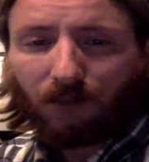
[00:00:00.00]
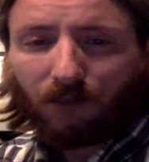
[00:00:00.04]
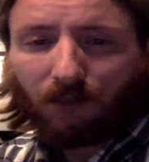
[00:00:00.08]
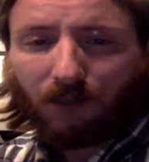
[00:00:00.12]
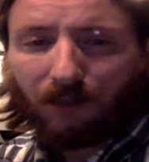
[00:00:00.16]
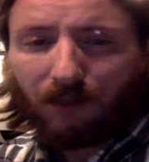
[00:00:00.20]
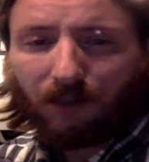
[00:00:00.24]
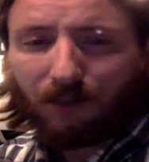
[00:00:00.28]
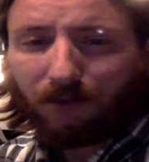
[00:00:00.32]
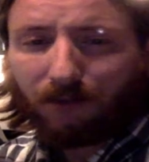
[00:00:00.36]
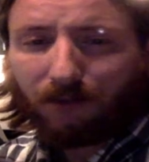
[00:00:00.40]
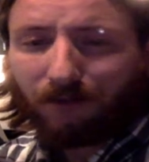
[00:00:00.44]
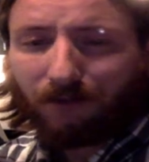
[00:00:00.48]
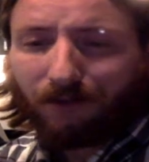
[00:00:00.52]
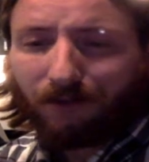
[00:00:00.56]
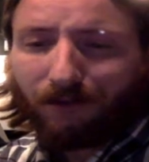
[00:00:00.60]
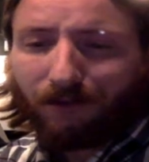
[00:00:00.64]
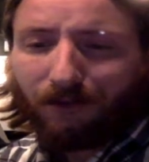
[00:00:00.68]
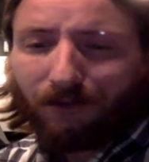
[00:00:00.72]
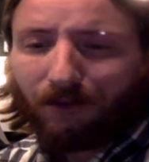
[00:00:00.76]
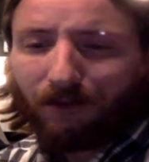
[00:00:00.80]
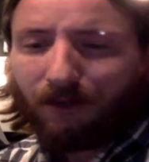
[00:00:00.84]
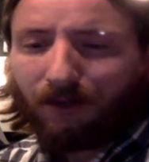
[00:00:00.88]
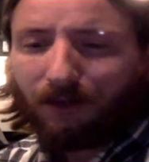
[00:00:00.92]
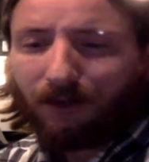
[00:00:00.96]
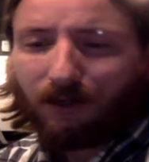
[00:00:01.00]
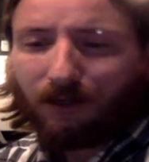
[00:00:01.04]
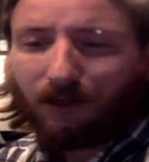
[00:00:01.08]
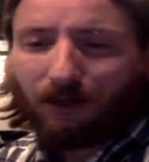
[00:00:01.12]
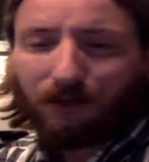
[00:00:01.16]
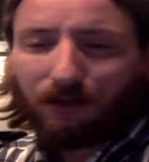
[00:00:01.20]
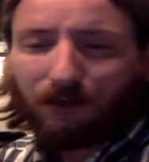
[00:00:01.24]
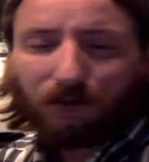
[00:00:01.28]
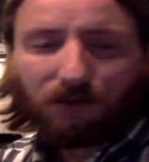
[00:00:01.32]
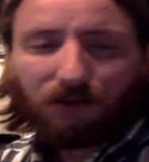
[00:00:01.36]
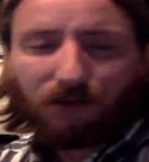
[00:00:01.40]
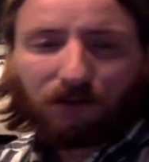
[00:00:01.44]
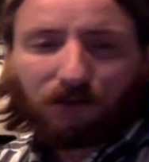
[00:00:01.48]
and
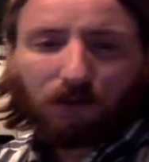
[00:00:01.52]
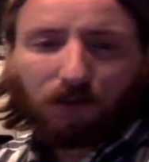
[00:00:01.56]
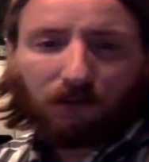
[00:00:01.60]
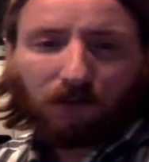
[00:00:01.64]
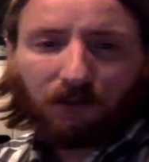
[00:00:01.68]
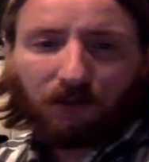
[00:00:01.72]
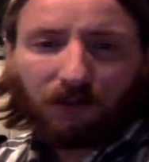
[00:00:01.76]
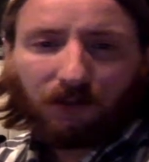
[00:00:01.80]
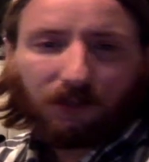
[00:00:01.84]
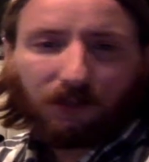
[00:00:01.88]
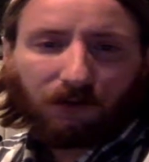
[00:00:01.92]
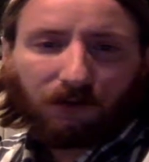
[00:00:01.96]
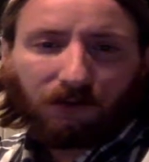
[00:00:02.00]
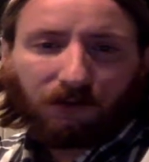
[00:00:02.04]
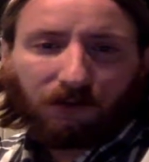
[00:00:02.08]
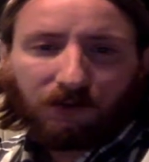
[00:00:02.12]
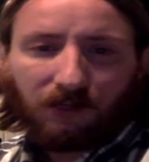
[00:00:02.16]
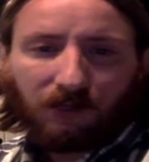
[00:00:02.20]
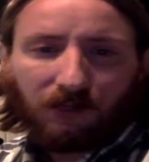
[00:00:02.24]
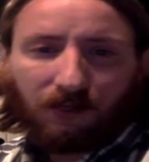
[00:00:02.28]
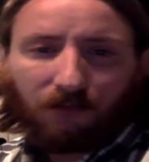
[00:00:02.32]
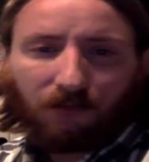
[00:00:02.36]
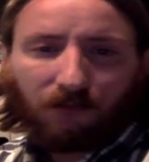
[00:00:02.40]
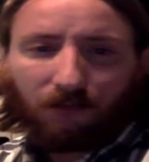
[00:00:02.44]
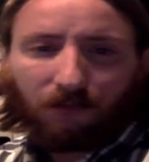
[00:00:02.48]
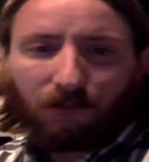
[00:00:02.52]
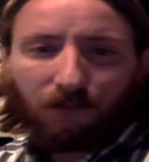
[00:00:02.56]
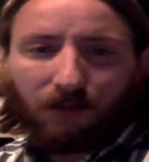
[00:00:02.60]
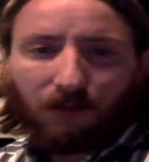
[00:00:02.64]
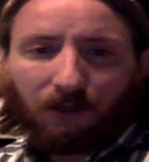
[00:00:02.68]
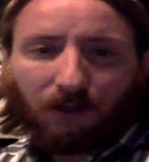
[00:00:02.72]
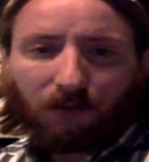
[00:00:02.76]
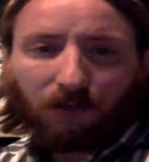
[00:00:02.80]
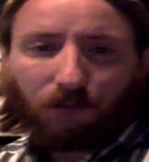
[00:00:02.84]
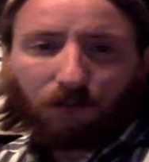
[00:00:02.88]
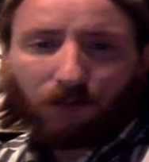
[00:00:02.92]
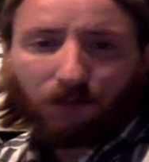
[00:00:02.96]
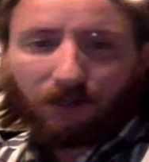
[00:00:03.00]
just over the years I've
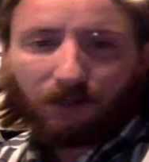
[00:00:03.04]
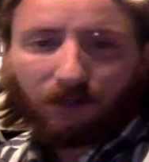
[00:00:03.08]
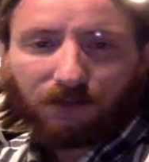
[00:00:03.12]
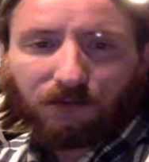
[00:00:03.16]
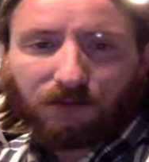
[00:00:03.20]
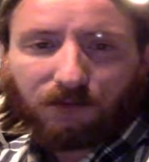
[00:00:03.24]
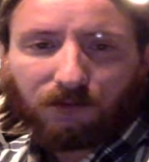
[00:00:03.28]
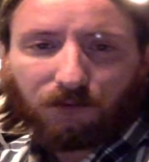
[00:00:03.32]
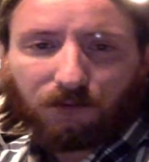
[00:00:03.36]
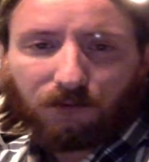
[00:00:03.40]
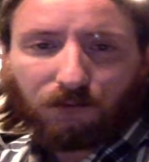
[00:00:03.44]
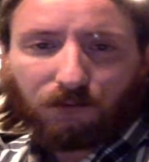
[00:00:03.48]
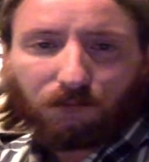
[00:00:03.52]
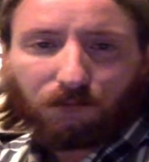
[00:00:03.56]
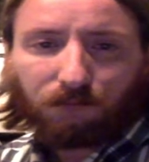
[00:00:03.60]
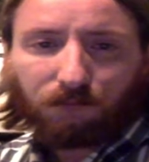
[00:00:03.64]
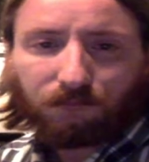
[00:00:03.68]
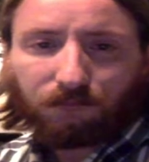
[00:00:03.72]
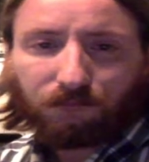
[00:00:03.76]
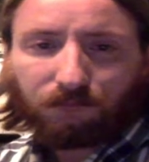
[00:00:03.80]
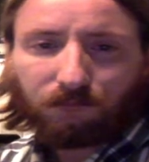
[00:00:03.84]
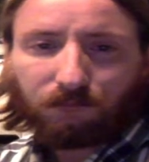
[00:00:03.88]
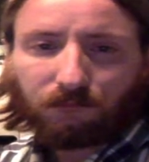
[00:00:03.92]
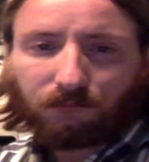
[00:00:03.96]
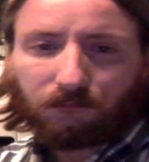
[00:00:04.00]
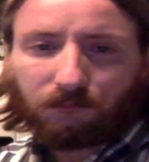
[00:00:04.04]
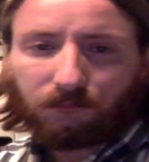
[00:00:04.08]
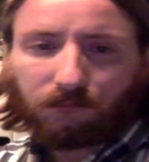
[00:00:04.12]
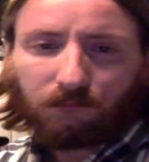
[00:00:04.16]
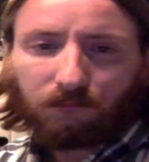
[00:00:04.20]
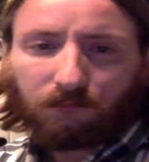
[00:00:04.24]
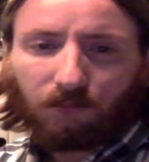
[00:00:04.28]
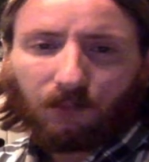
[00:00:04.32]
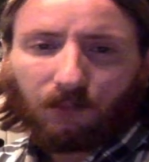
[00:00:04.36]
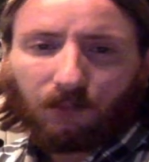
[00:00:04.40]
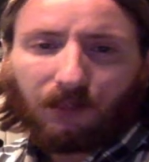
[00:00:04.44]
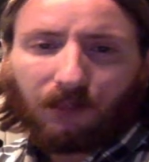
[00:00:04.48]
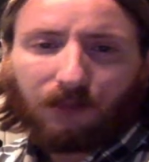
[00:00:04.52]
found ways to
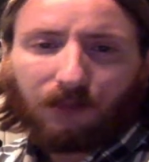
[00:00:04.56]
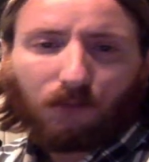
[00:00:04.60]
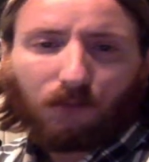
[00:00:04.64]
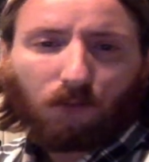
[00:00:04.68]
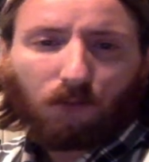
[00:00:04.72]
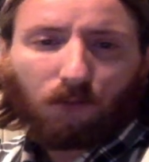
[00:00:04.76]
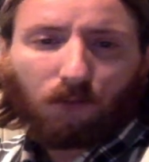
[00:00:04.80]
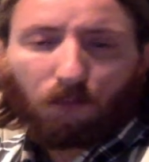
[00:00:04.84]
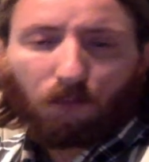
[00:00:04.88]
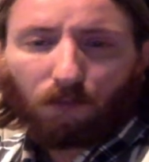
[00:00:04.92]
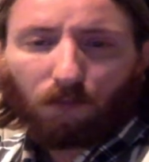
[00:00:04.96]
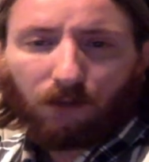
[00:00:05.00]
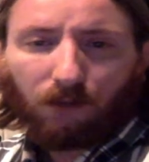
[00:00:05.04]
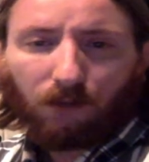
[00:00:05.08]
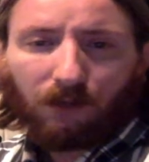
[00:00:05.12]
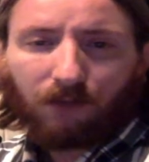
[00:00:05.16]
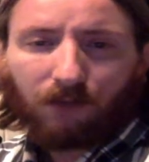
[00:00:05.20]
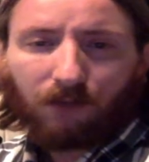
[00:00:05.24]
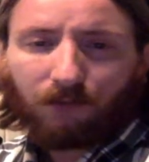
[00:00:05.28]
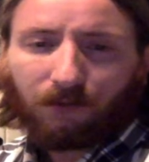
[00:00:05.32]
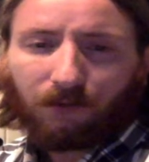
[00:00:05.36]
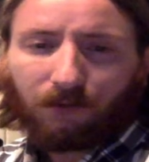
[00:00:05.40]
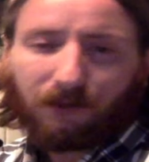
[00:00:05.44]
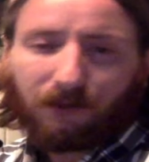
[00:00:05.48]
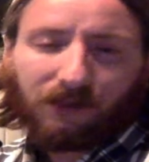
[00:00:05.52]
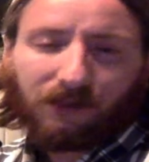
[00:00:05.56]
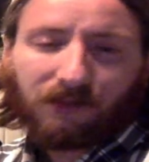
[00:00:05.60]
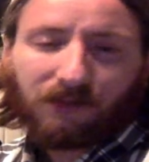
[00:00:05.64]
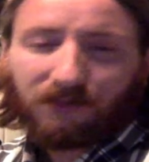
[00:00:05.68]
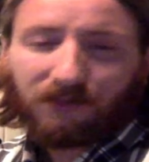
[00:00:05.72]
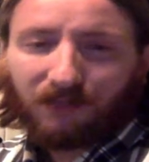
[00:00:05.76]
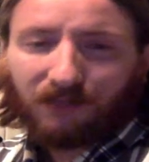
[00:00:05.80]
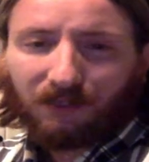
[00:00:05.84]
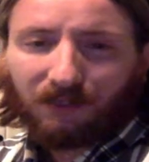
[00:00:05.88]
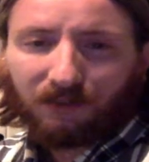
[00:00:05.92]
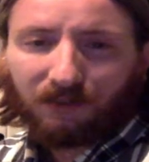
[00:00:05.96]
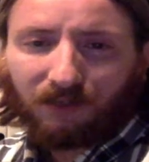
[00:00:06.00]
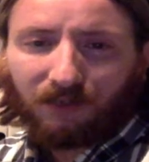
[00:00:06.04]
incorporate various
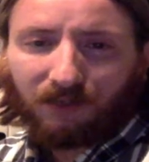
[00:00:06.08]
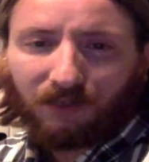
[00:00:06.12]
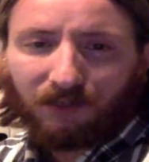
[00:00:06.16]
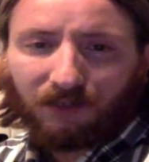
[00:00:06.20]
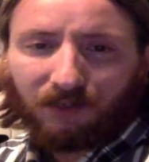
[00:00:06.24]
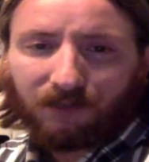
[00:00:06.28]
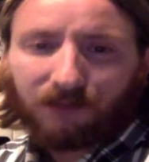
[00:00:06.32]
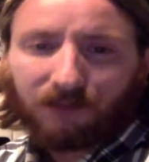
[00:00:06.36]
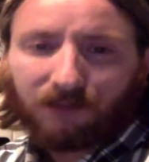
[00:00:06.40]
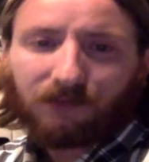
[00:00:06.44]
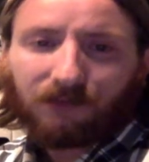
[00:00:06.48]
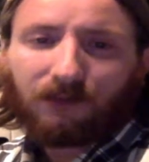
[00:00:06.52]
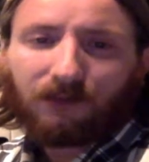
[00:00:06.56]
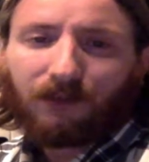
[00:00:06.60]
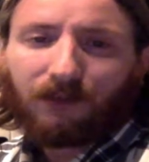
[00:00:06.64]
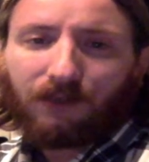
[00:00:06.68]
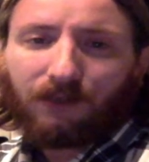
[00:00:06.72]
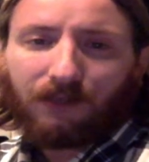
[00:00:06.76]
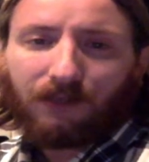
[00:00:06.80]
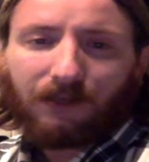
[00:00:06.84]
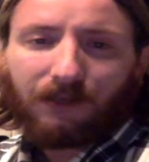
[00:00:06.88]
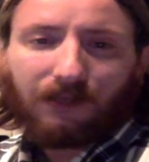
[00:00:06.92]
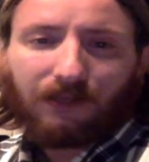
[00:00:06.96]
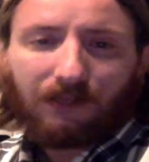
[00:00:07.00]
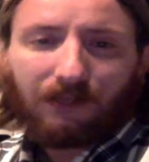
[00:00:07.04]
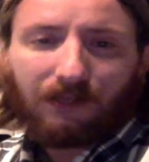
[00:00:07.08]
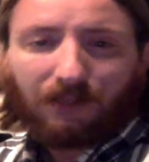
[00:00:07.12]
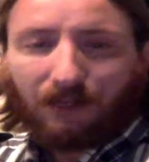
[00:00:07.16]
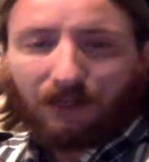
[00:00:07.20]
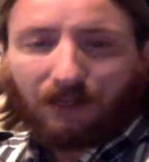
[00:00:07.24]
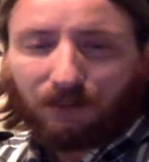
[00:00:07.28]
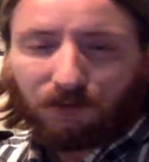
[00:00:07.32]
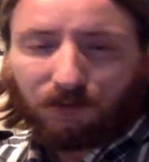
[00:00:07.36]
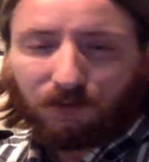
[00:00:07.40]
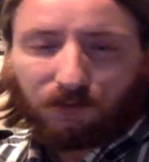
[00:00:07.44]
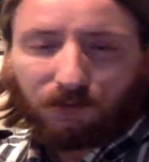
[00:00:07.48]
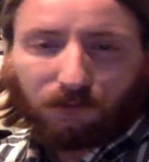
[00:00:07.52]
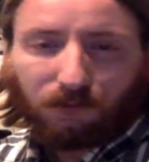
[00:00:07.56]
techniques, and I'd like
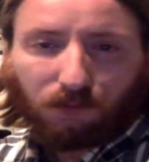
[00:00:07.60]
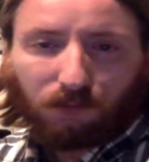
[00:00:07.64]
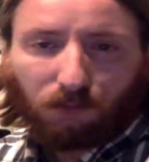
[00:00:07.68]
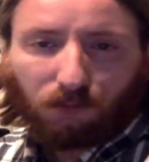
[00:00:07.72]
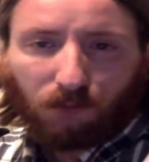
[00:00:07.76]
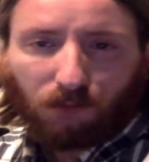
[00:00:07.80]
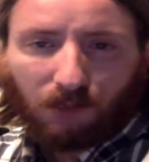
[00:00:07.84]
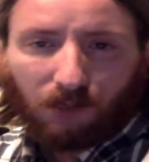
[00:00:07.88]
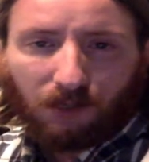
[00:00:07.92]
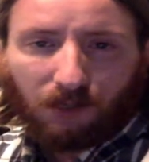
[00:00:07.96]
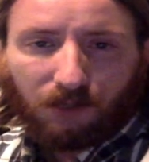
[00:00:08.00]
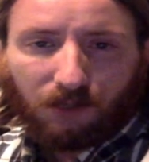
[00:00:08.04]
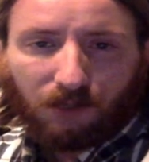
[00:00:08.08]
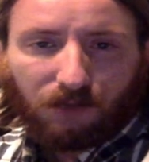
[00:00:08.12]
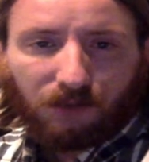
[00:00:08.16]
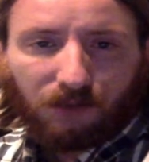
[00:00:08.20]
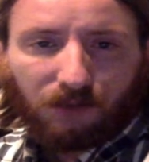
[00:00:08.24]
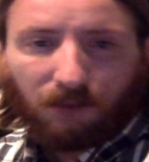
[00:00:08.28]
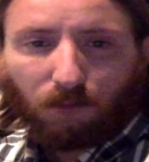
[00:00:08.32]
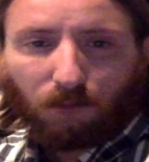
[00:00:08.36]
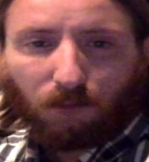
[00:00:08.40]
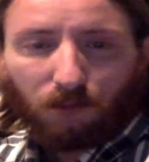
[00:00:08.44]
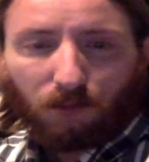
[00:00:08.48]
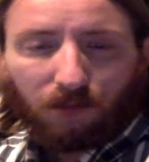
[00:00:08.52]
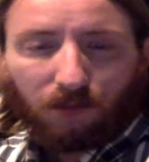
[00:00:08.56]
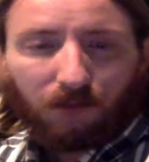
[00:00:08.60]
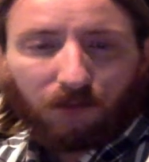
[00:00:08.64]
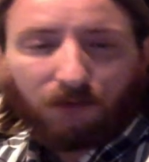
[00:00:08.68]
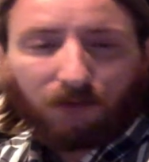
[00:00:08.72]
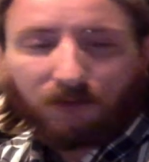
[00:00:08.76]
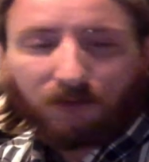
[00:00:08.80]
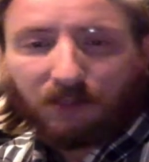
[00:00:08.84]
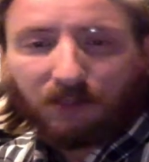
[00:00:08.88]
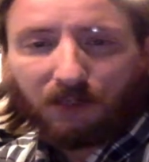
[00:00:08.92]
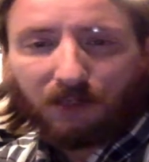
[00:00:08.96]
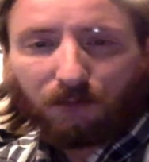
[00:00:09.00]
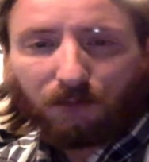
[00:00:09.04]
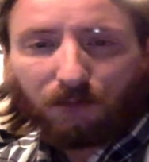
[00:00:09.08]
to share one of those
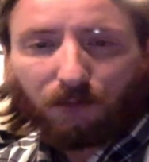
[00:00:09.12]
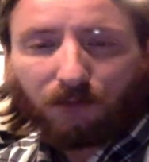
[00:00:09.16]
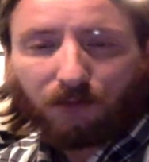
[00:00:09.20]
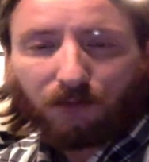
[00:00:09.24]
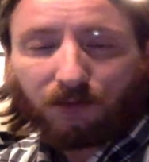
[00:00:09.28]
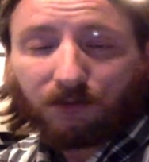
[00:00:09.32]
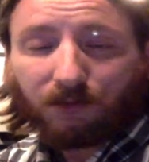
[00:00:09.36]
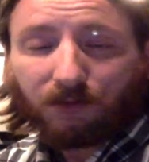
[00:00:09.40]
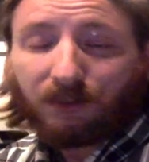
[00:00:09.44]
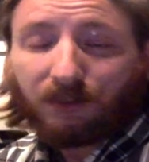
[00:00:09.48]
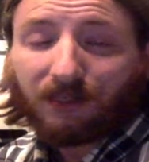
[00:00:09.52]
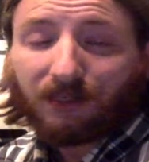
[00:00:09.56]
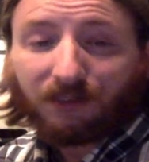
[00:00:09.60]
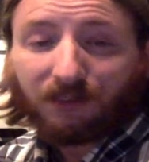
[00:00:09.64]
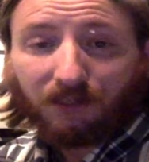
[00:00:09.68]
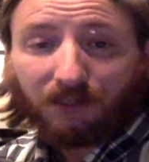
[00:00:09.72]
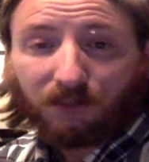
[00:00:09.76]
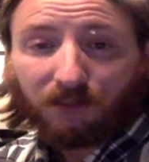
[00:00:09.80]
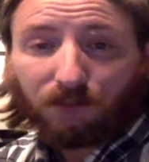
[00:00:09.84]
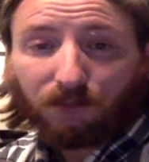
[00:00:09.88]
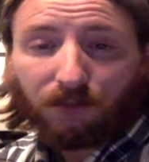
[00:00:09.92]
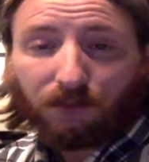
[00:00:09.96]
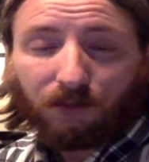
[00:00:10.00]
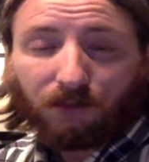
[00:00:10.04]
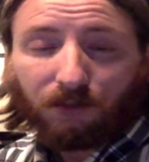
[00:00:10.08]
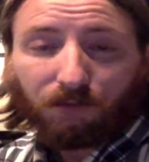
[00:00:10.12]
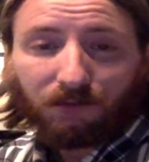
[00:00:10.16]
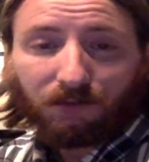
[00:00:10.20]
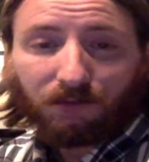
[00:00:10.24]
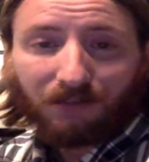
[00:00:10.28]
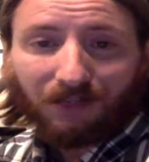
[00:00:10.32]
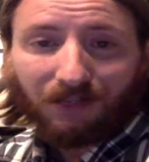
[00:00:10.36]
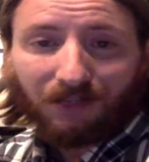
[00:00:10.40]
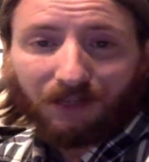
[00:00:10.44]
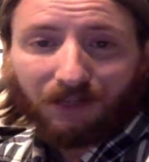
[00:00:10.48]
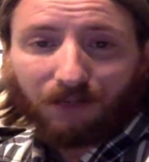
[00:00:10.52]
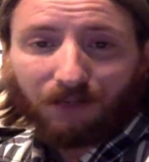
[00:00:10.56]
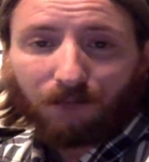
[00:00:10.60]
techniques with you today.